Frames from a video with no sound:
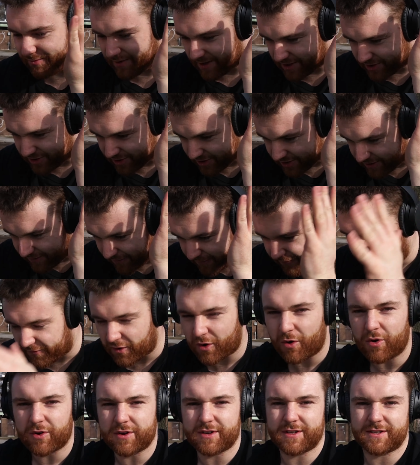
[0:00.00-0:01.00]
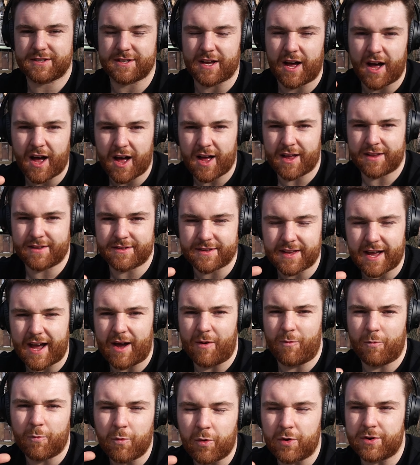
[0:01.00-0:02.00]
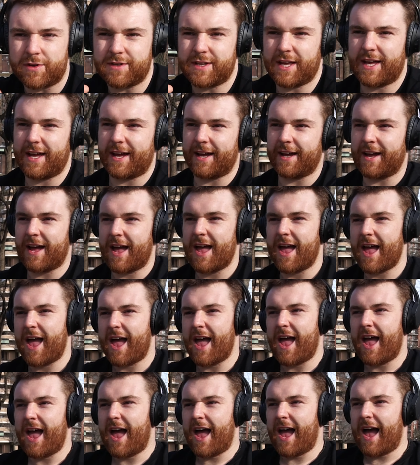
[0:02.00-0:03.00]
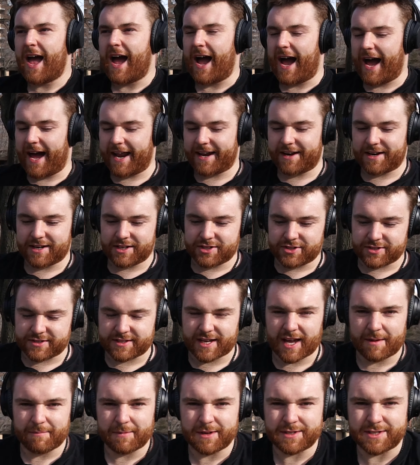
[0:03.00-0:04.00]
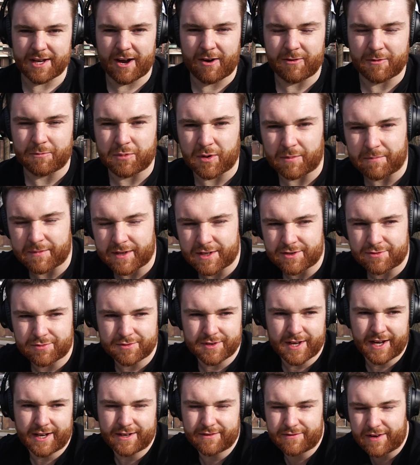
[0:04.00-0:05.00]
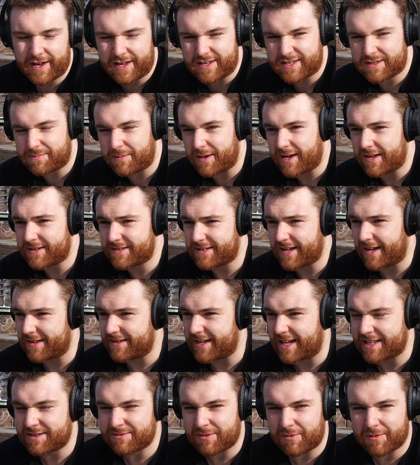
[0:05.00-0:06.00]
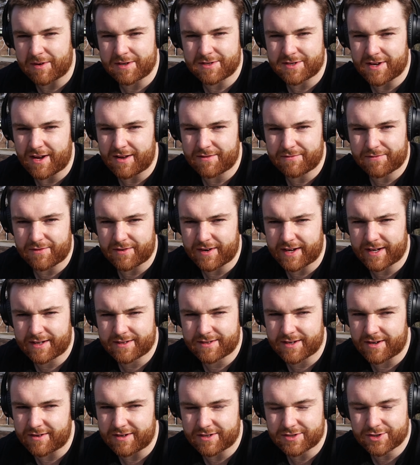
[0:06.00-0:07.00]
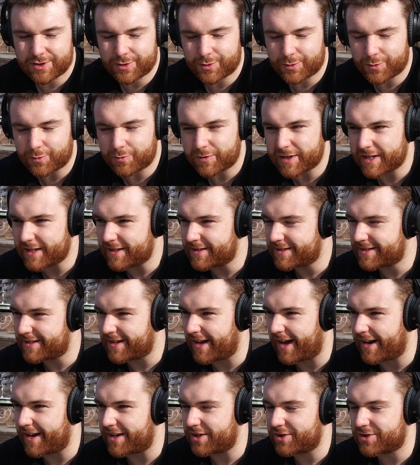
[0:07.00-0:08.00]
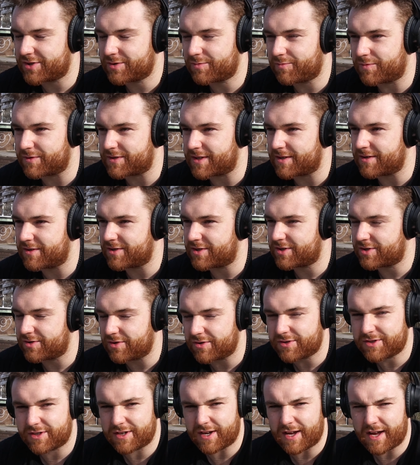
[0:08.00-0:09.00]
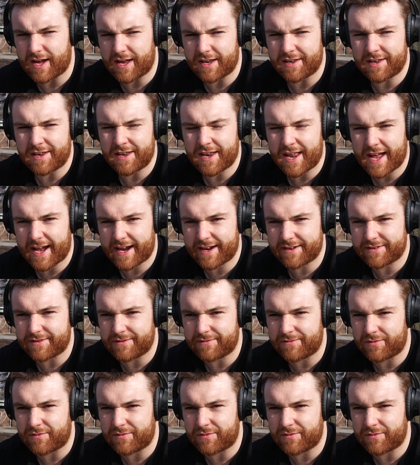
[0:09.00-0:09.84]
will just focus on that one thing, and it'll just get me down, put me into a negative headspace. And that's what went on for like nearly 2 weeks, and I just was in such a negative